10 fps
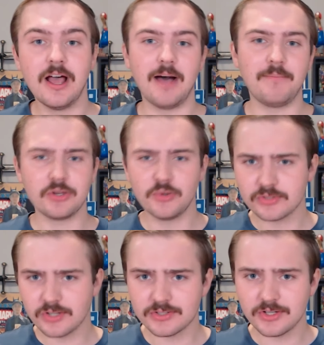uh, but who
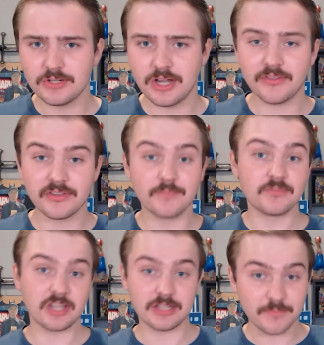has also done some
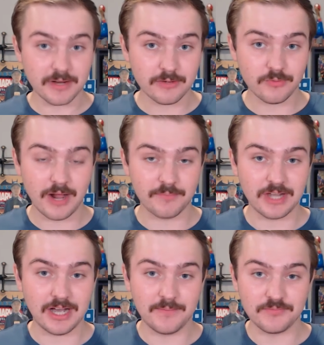celebrated
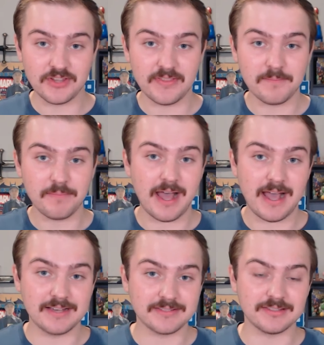rom-coms in the
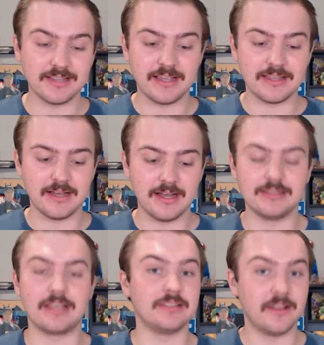past, like uh,
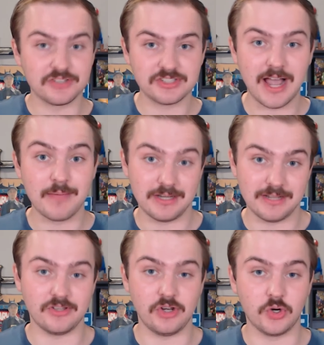like Love, Simon
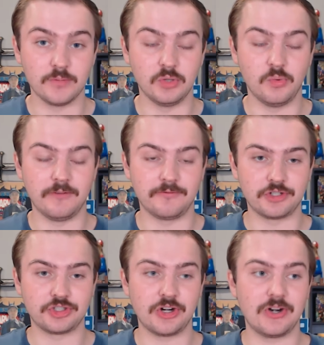is a notable one
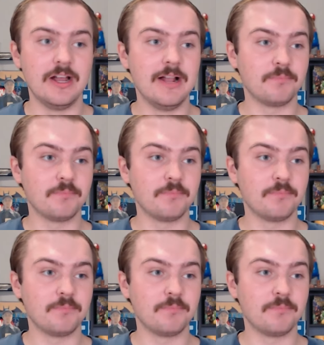for sure.